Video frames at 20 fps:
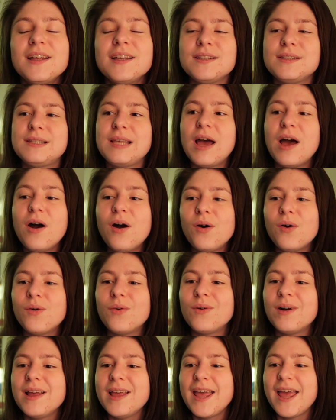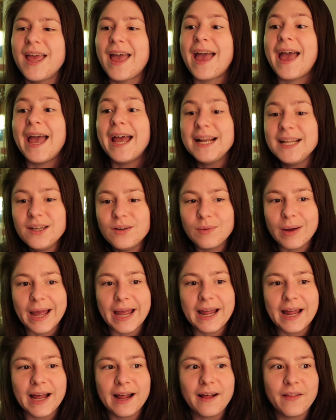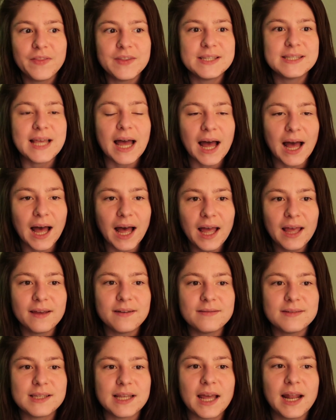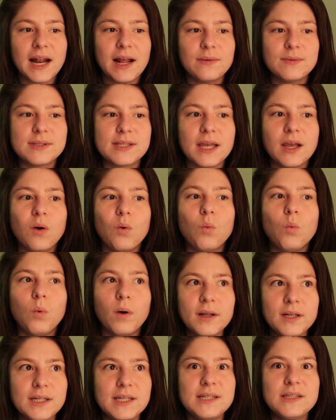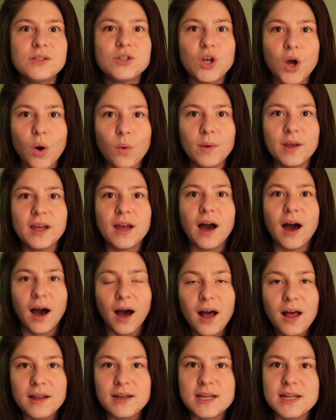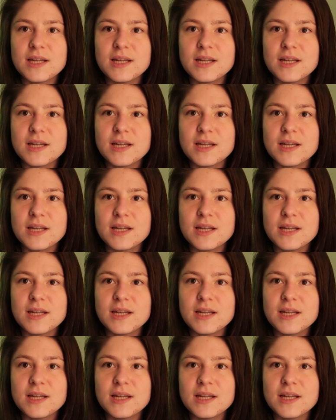So anyway, I got these hives and I was like, what is going on?